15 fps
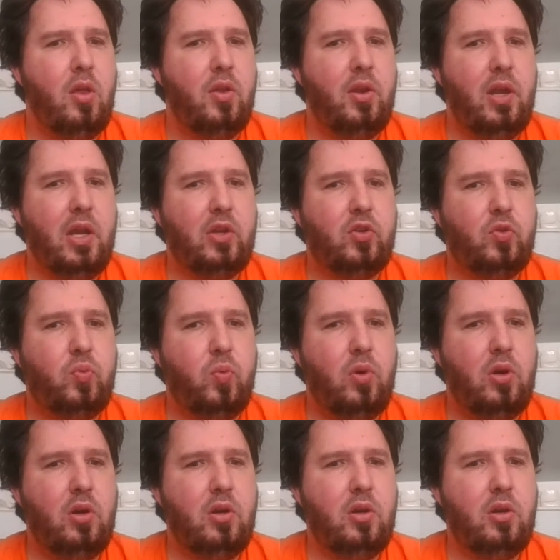The next
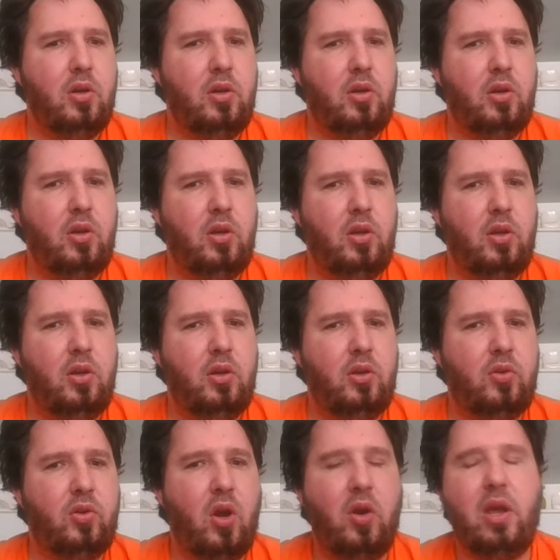one
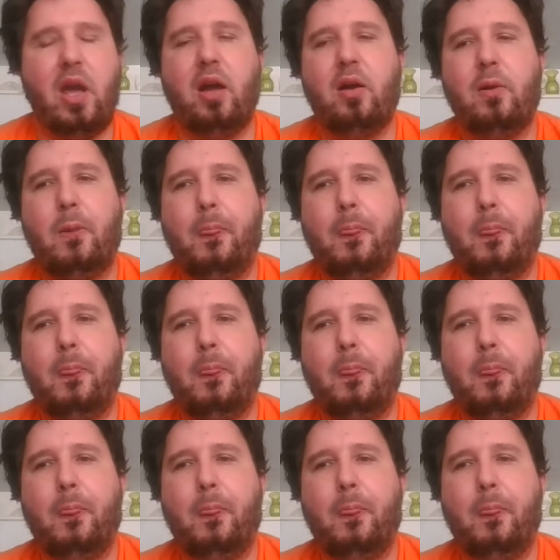is The